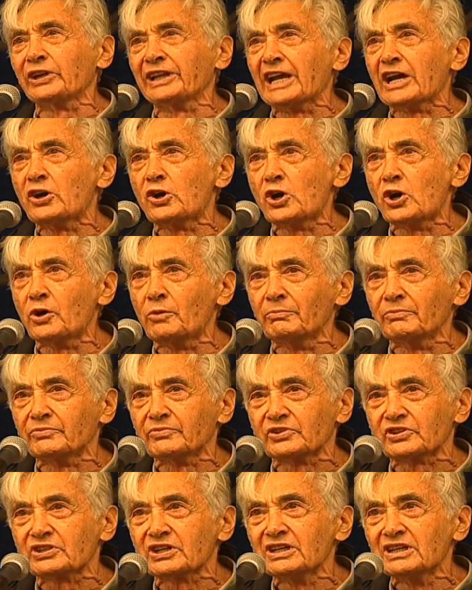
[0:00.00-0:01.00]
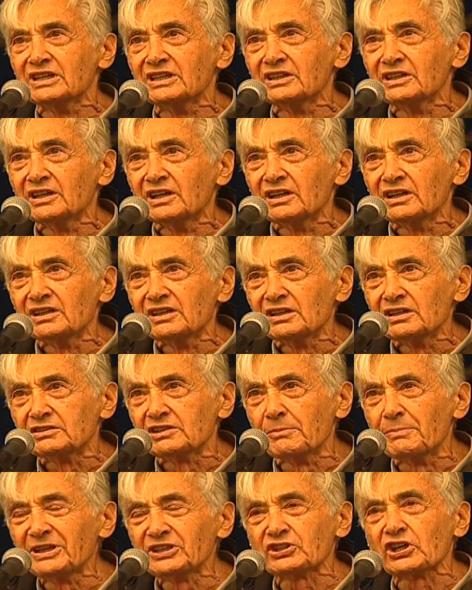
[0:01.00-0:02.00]
in their homes,
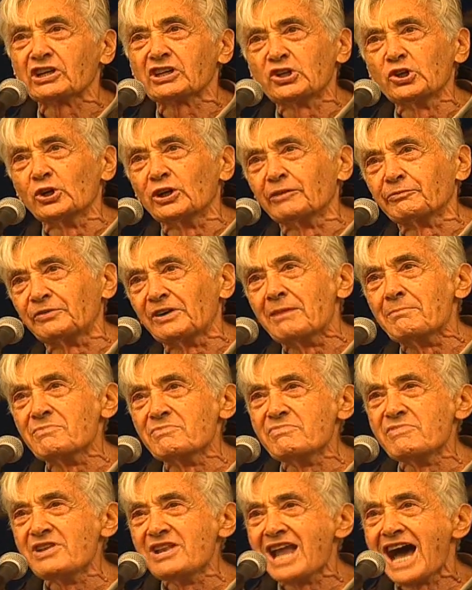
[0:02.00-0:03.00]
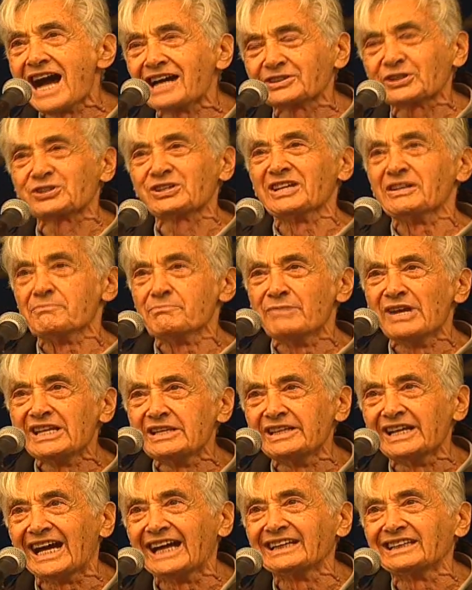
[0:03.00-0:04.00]
to be secure from knocks at
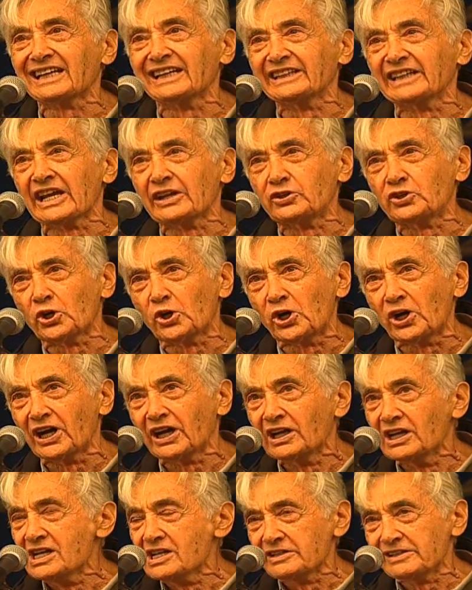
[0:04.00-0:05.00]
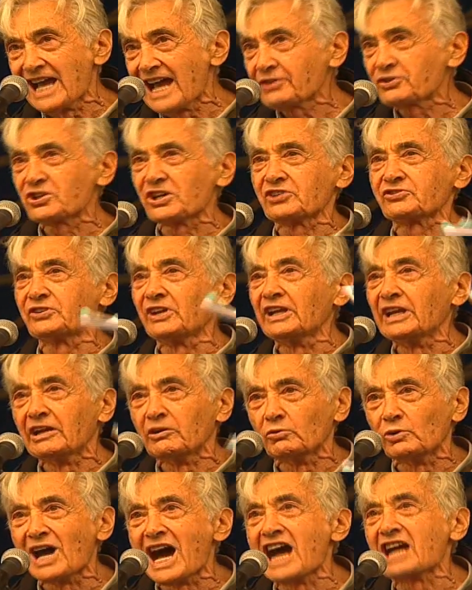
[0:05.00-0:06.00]
midnight on their door, not just in
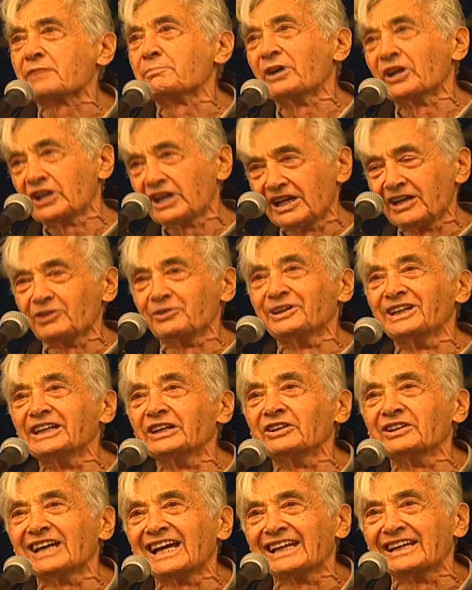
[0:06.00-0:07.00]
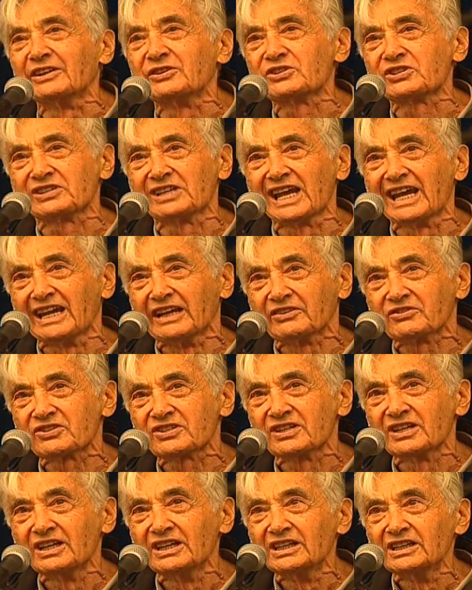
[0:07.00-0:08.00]
Iraq, but here in the United
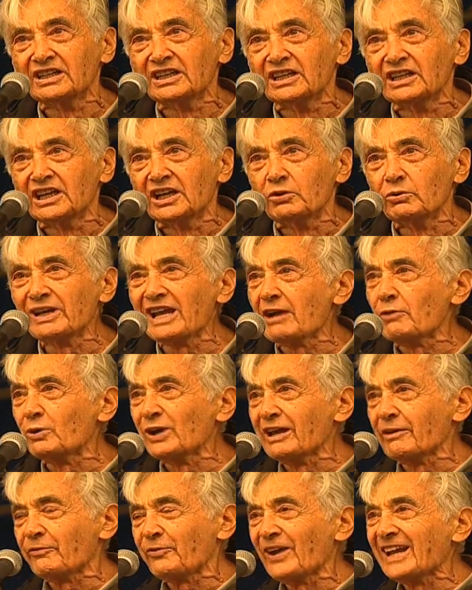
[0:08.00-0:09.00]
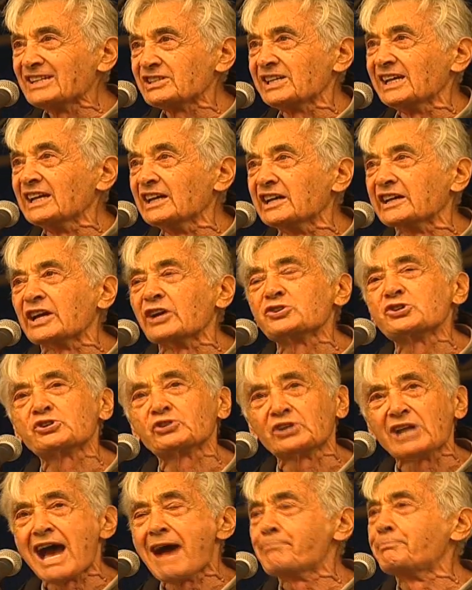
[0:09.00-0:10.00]
States. We're facing a
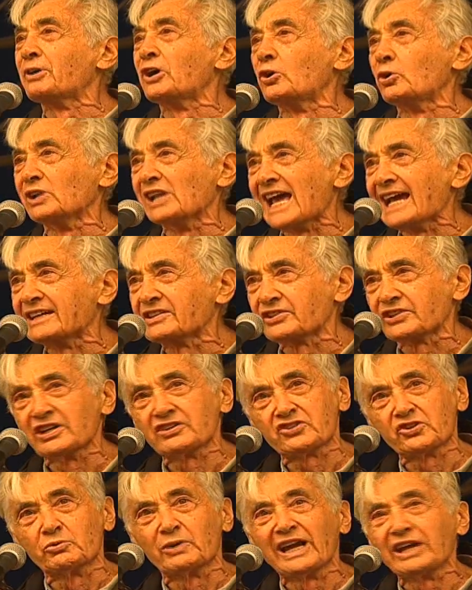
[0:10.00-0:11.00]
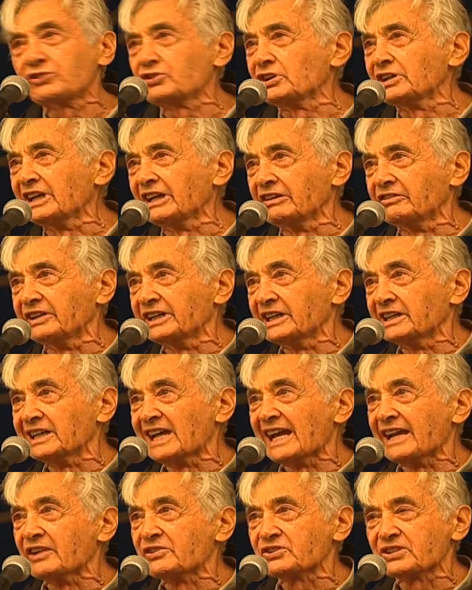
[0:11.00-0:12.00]
Gestapo-like situation here in the
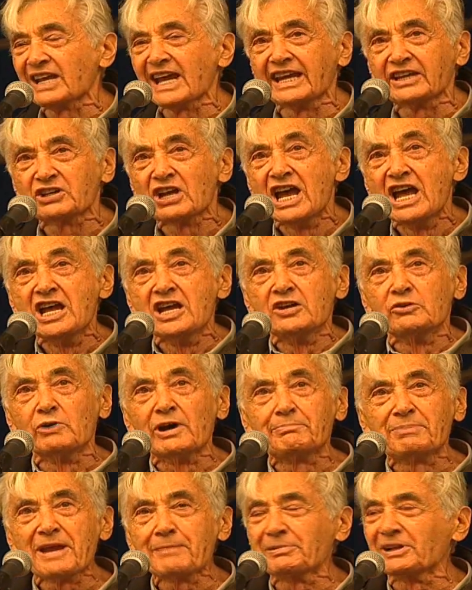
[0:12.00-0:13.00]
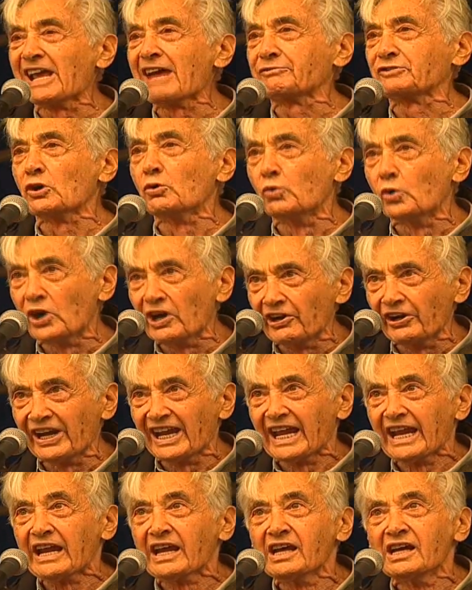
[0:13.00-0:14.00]
United States where people have to
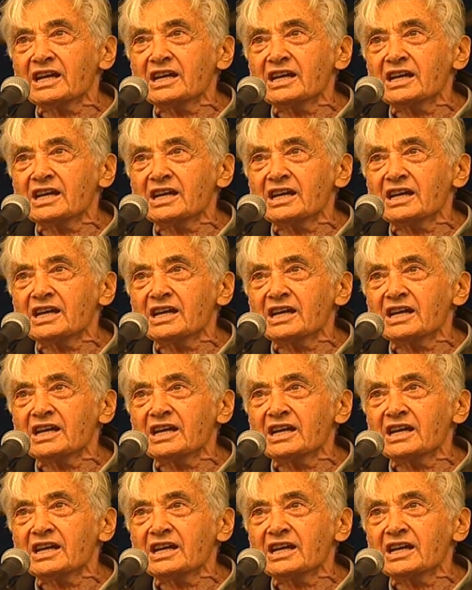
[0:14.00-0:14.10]
worry